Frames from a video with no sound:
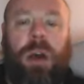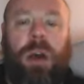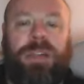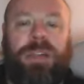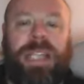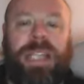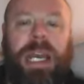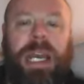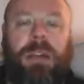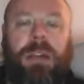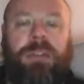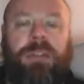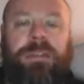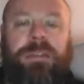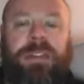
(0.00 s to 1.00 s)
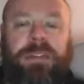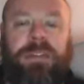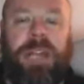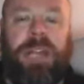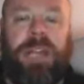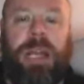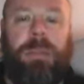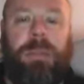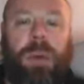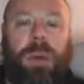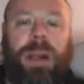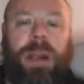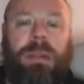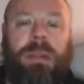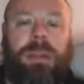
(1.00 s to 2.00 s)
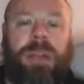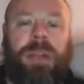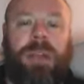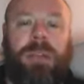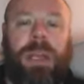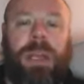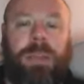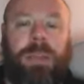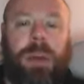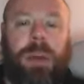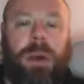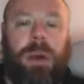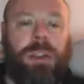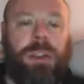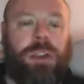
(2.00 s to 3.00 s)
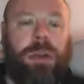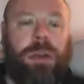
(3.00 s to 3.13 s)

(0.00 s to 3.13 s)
of 1050.3 millibars.